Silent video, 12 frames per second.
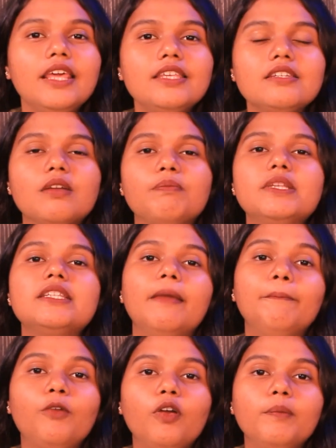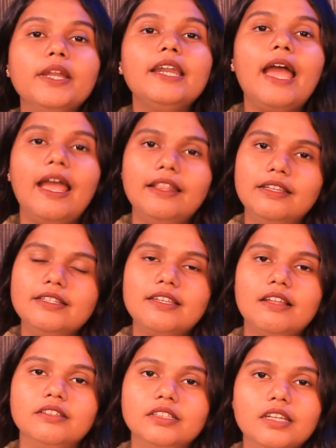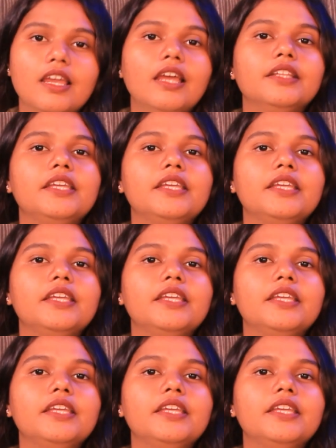next step is employment and the salary.